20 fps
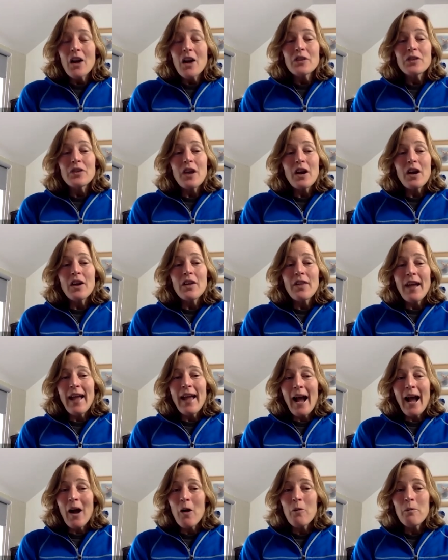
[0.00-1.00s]
So they
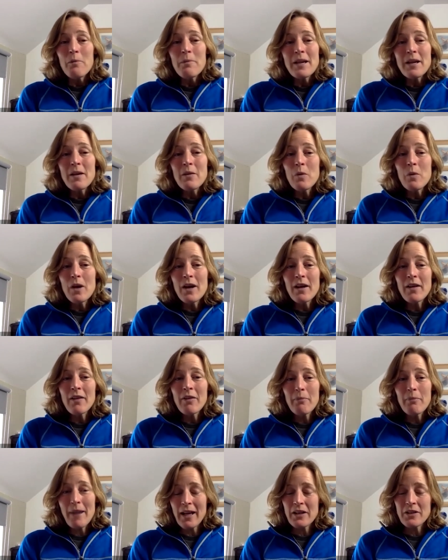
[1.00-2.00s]
helped me with
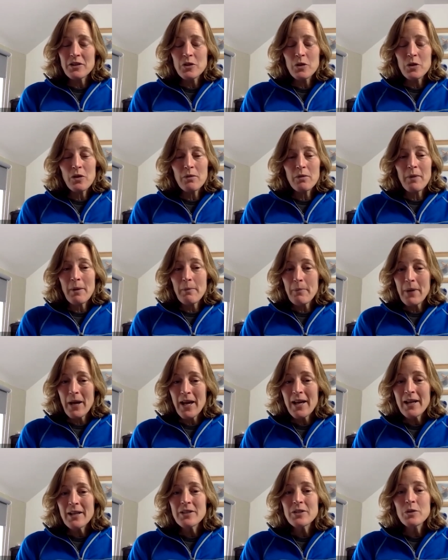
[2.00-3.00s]
making sure that my
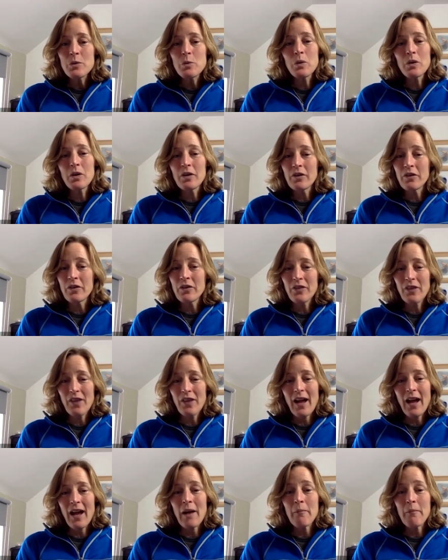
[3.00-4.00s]
pitch was
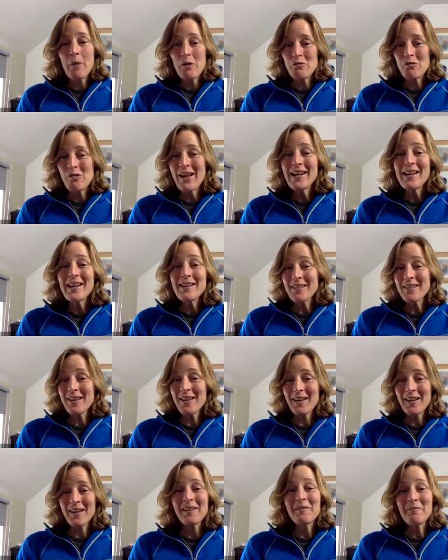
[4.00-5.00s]
um, ready
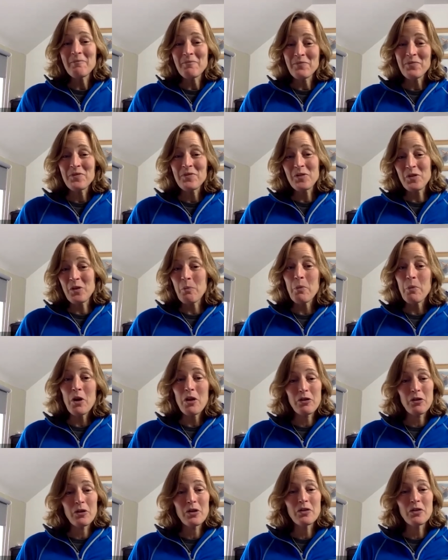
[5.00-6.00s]
to, to put
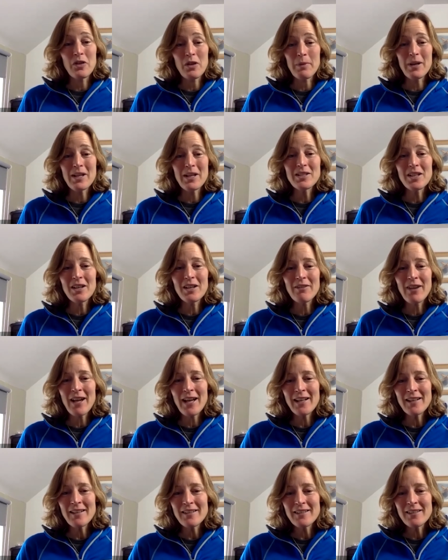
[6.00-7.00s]
through to the pitching
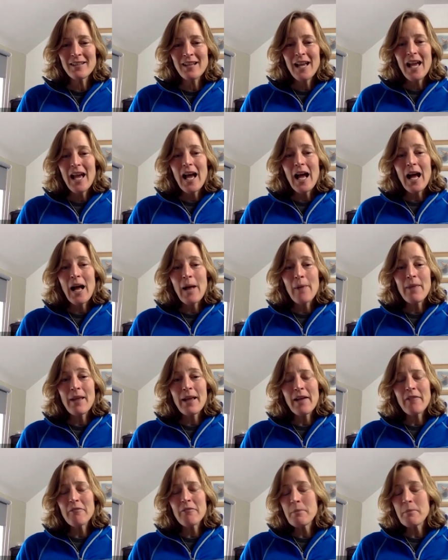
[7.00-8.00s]
events. Um, it
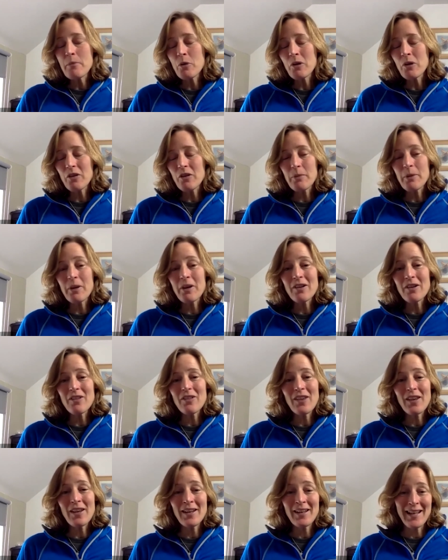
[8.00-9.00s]
gave me more experience
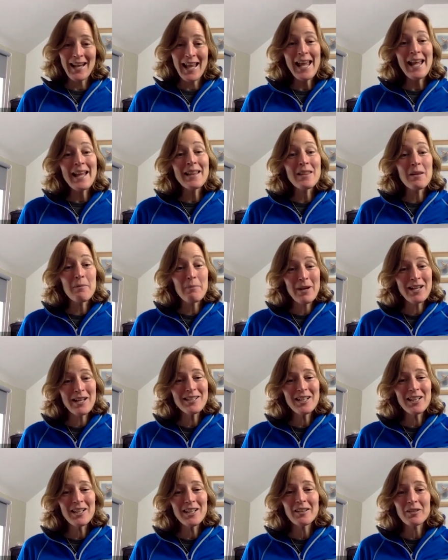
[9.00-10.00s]
in, in the
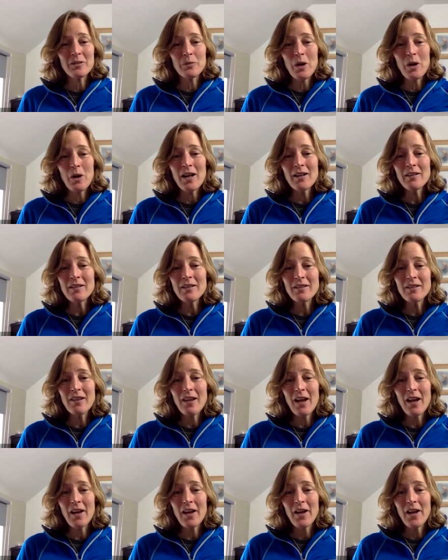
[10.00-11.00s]
pitching as well.
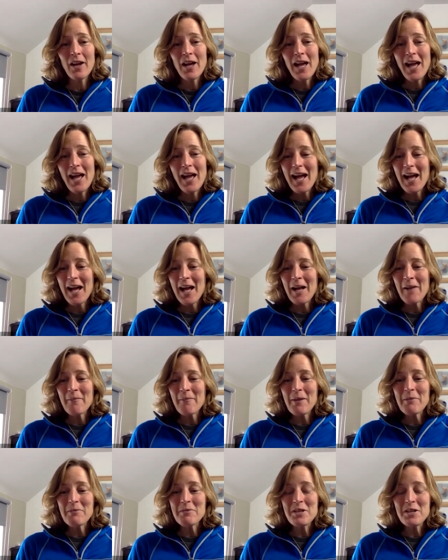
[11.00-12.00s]
So um,
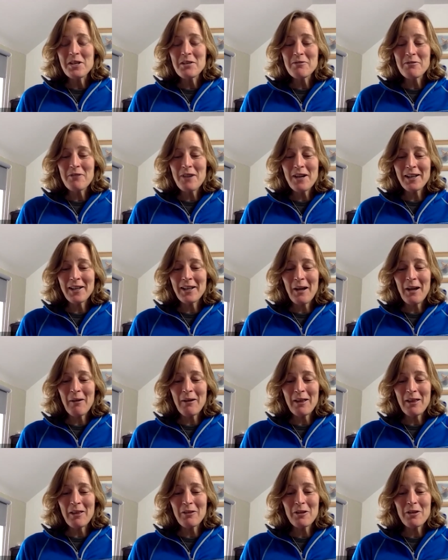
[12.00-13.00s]
it was good fun
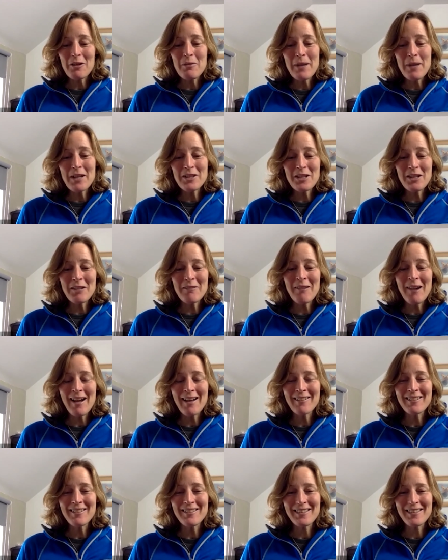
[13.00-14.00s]
going through the pitching
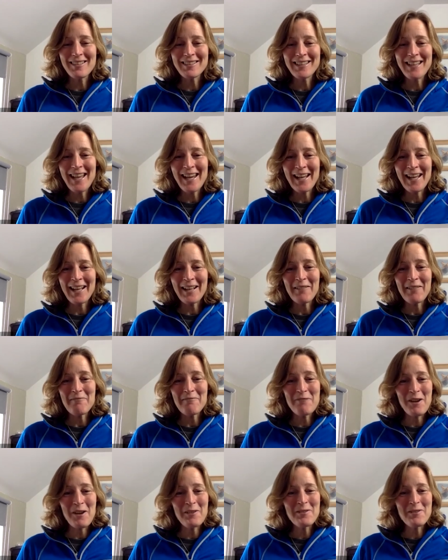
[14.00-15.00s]
rounds and getting
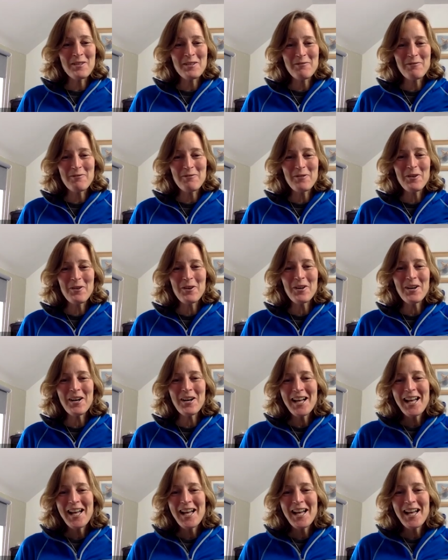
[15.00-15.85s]
voted for.